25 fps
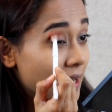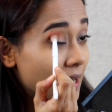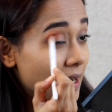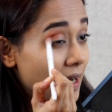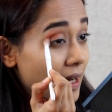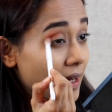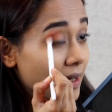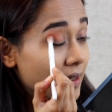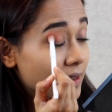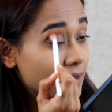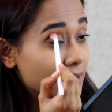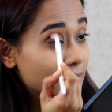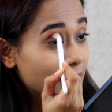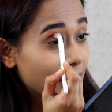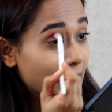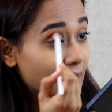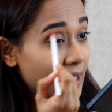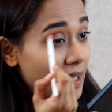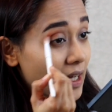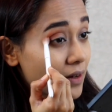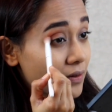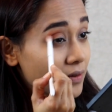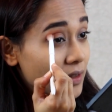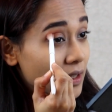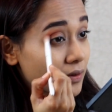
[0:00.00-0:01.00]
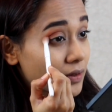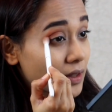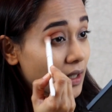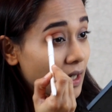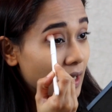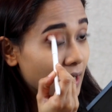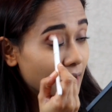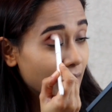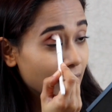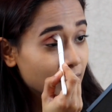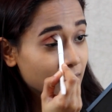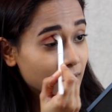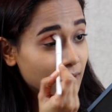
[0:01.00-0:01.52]
and I have never
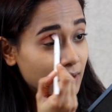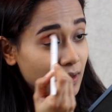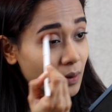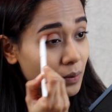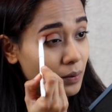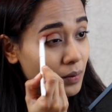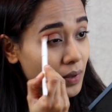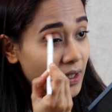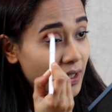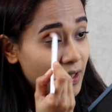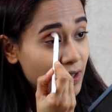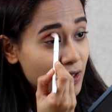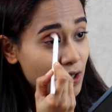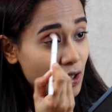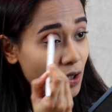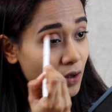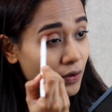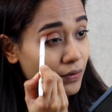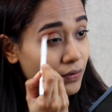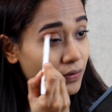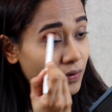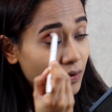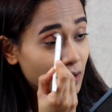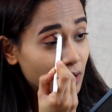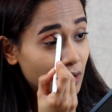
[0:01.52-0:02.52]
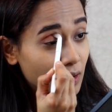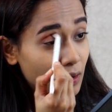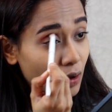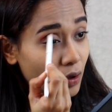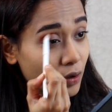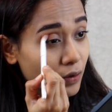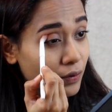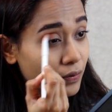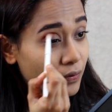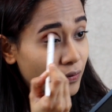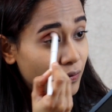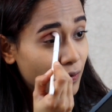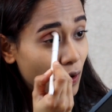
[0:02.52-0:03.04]
had complaints of a lot
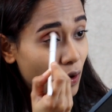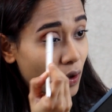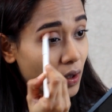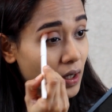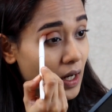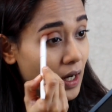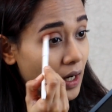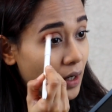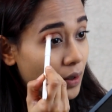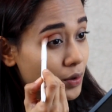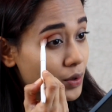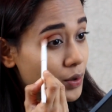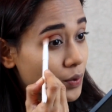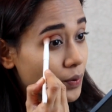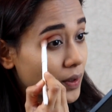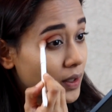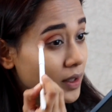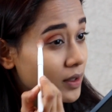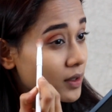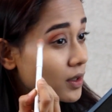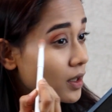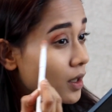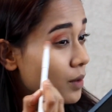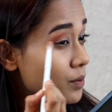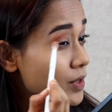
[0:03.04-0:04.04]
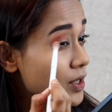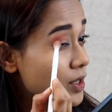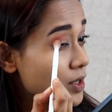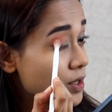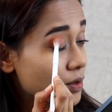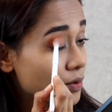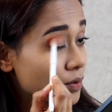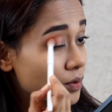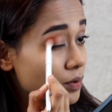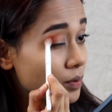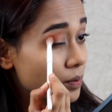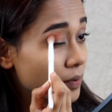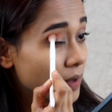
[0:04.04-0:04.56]
of fallout when it comes
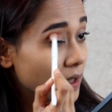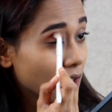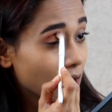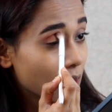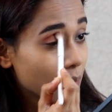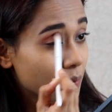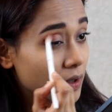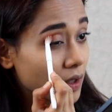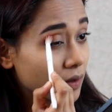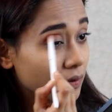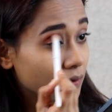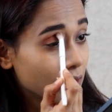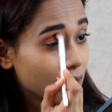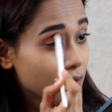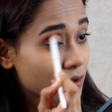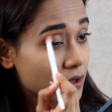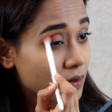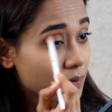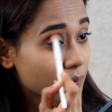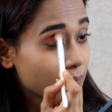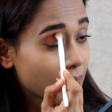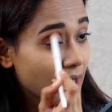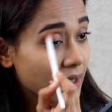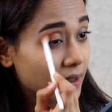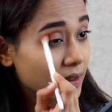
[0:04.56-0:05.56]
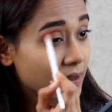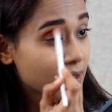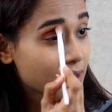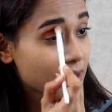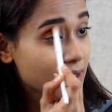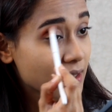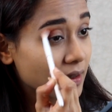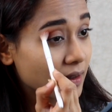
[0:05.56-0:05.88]
to Makeup Revolution palettes,